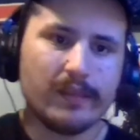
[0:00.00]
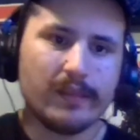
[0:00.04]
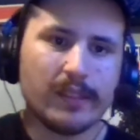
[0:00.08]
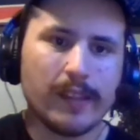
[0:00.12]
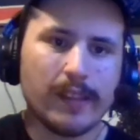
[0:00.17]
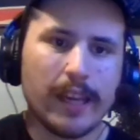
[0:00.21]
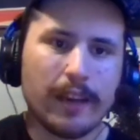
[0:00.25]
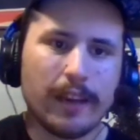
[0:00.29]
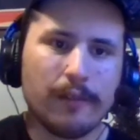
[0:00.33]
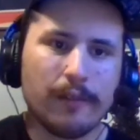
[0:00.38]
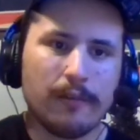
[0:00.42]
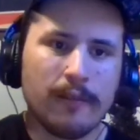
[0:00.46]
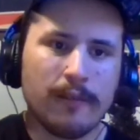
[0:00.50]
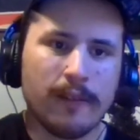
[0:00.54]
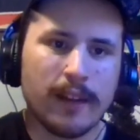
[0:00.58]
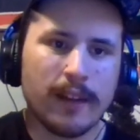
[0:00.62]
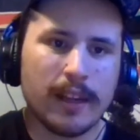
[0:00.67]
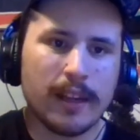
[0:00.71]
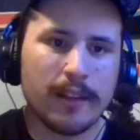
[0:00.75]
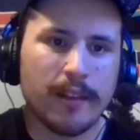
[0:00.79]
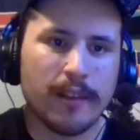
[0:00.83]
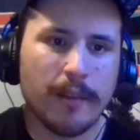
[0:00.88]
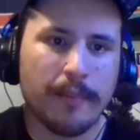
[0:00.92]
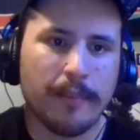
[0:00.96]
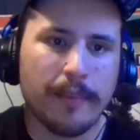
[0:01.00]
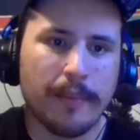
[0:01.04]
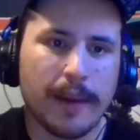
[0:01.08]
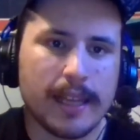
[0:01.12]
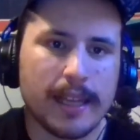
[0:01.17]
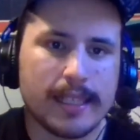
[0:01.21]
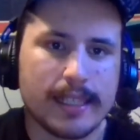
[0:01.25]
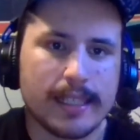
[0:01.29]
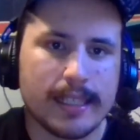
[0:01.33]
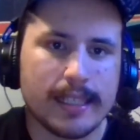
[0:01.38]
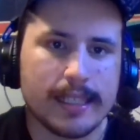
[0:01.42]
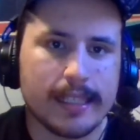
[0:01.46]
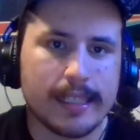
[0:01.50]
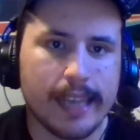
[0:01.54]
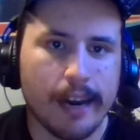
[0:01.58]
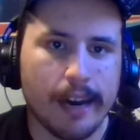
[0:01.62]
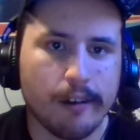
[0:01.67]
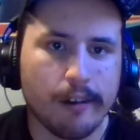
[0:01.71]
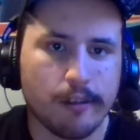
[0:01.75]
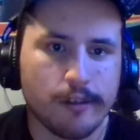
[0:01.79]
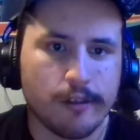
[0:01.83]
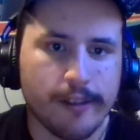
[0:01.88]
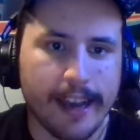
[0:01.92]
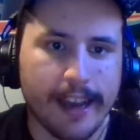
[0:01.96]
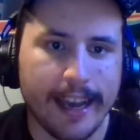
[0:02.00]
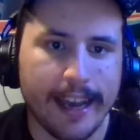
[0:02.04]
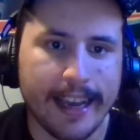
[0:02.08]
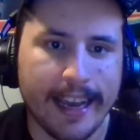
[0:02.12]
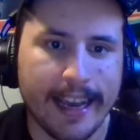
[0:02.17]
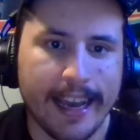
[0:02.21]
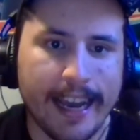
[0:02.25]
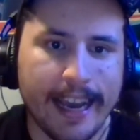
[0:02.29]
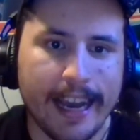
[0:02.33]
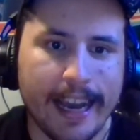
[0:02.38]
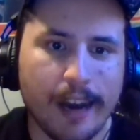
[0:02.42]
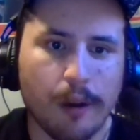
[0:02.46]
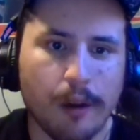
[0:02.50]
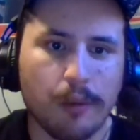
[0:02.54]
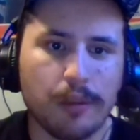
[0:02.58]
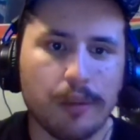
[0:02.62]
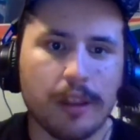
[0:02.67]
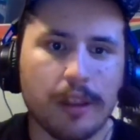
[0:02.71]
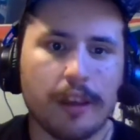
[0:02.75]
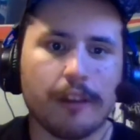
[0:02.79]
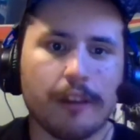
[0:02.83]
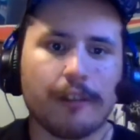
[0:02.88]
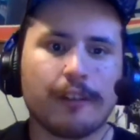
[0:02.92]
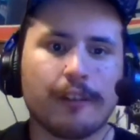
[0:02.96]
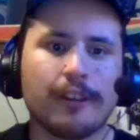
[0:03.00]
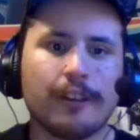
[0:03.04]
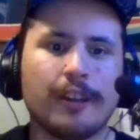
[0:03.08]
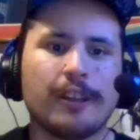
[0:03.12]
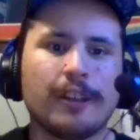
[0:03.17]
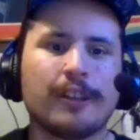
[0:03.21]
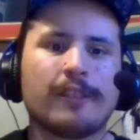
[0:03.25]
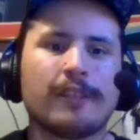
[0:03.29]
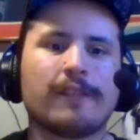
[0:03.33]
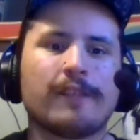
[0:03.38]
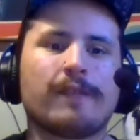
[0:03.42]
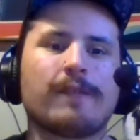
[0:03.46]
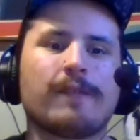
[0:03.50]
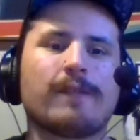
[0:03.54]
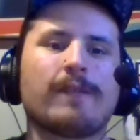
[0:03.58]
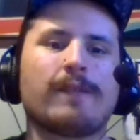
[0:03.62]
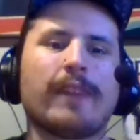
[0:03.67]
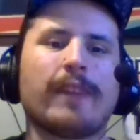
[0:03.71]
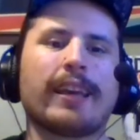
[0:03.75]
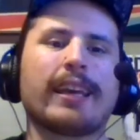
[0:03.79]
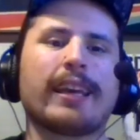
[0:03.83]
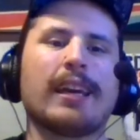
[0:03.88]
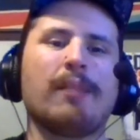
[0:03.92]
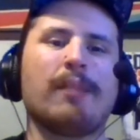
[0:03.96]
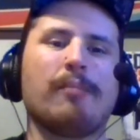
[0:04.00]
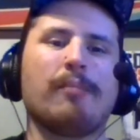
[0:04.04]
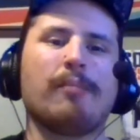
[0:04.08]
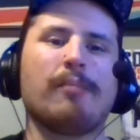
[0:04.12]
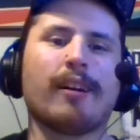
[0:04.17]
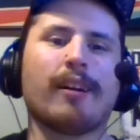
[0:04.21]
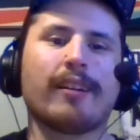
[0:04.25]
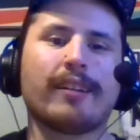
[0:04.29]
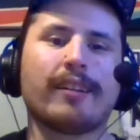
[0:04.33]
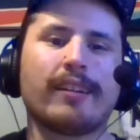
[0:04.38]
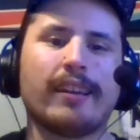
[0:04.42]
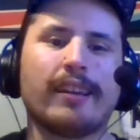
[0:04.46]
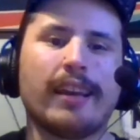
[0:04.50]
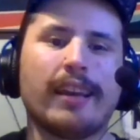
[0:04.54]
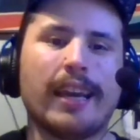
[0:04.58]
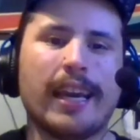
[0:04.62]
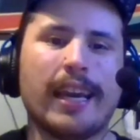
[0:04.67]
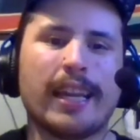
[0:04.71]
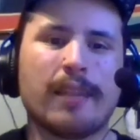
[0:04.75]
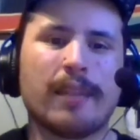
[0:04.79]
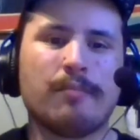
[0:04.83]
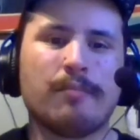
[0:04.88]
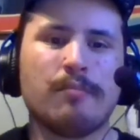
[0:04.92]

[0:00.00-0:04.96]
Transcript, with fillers: Like one of the best soundtrack out there. But come on. And the